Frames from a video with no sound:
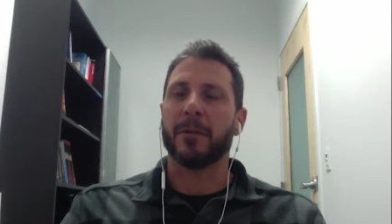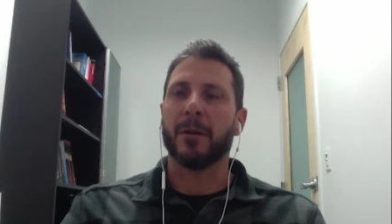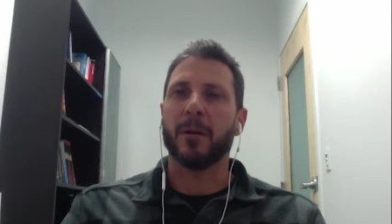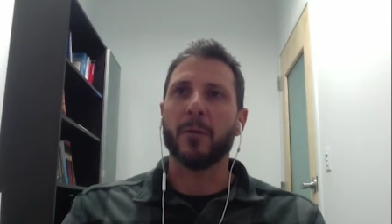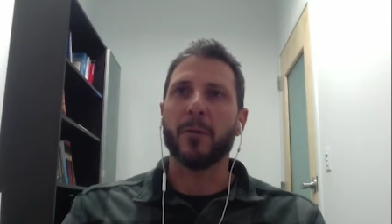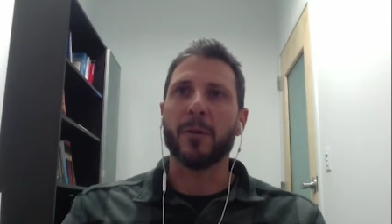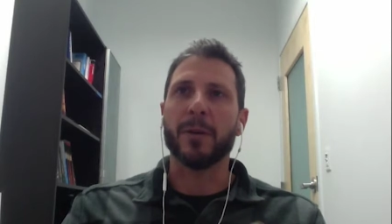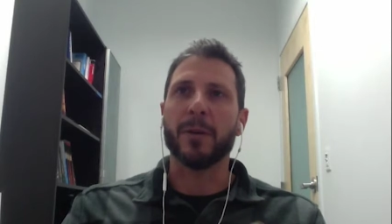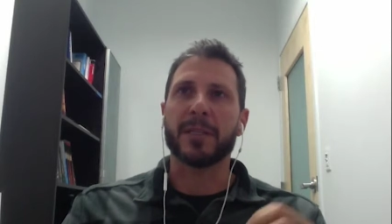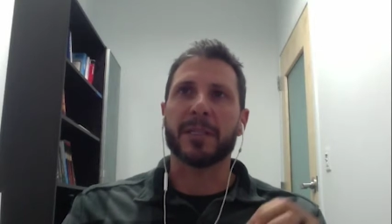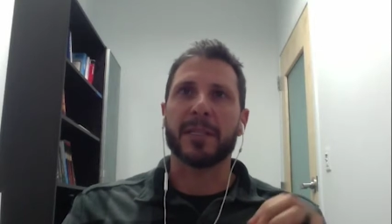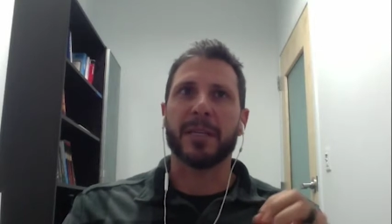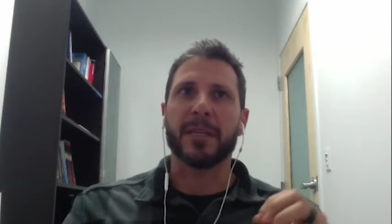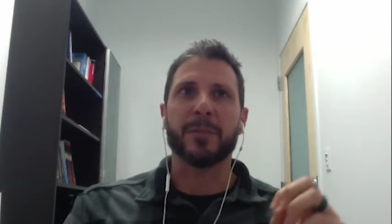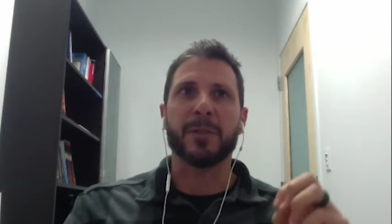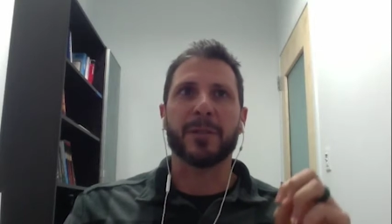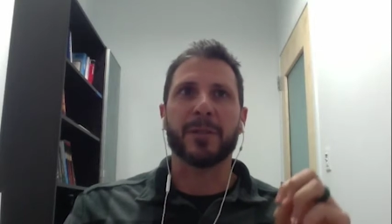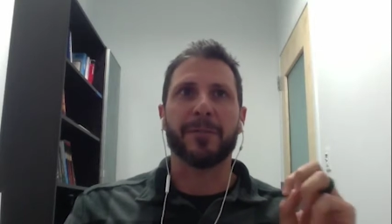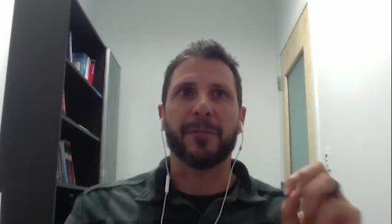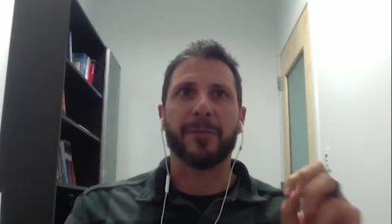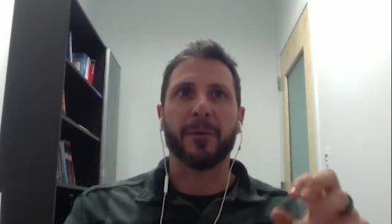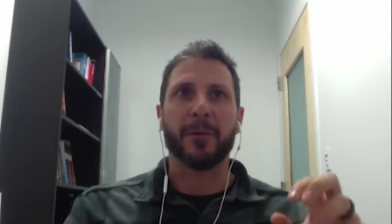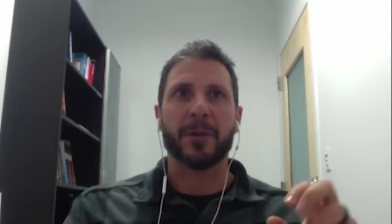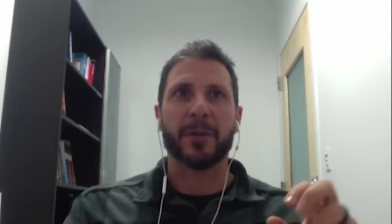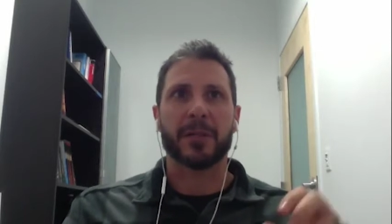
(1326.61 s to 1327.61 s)
Always seems to
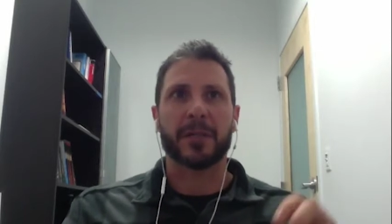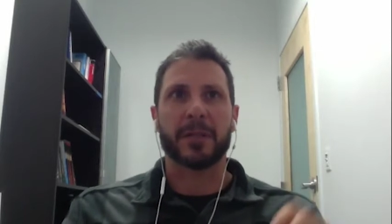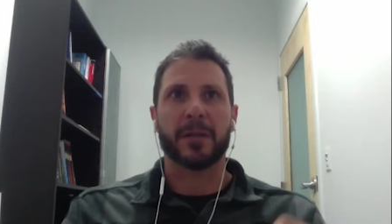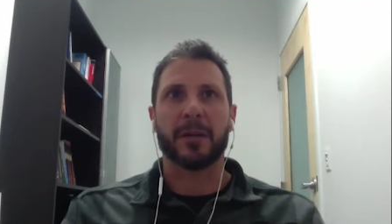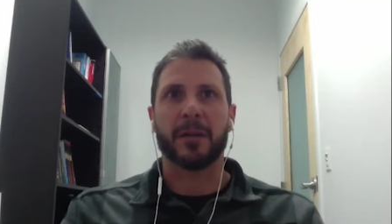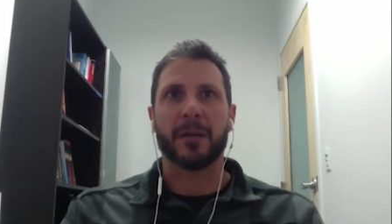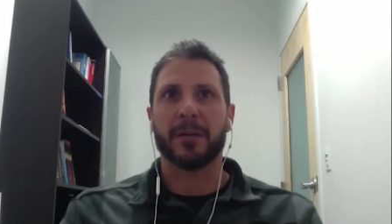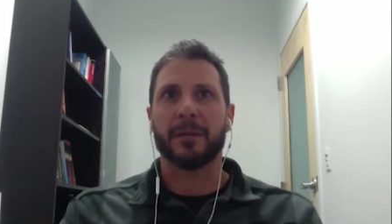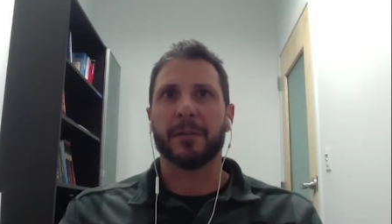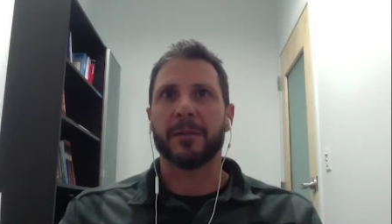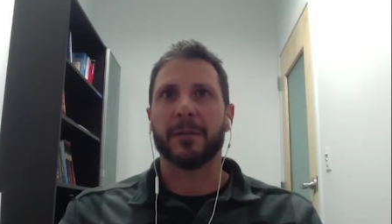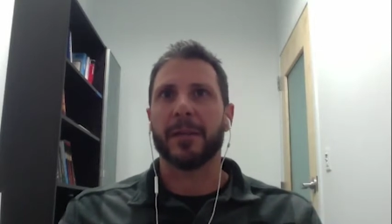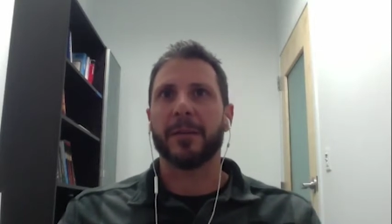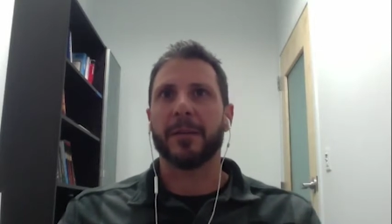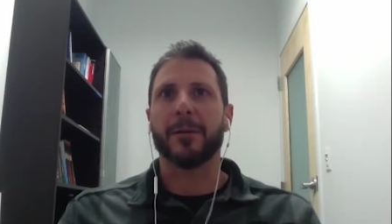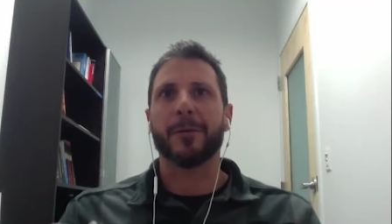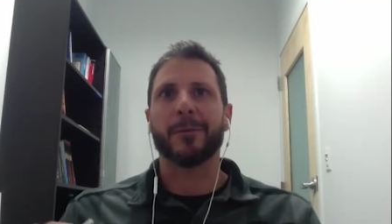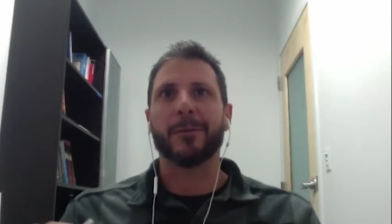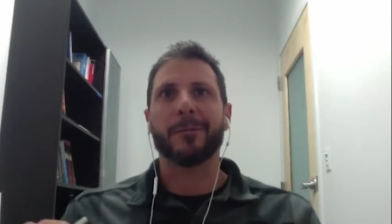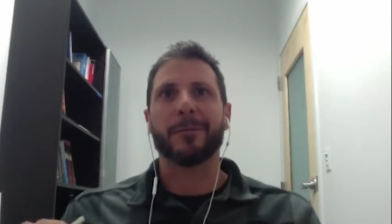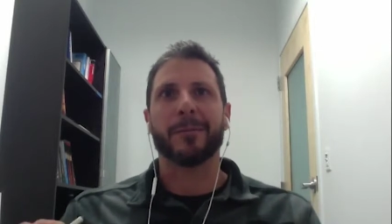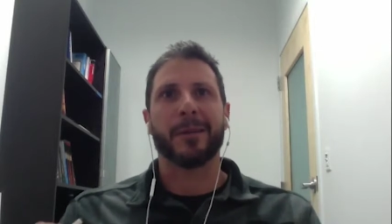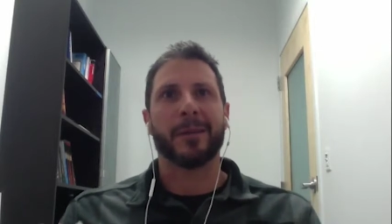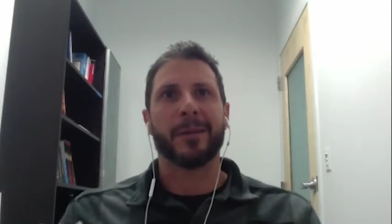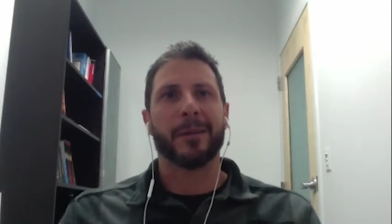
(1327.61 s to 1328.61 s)
focus on, you
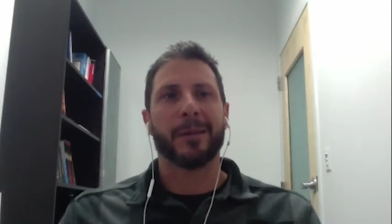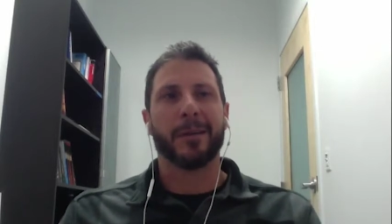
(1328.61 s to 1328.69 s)
know,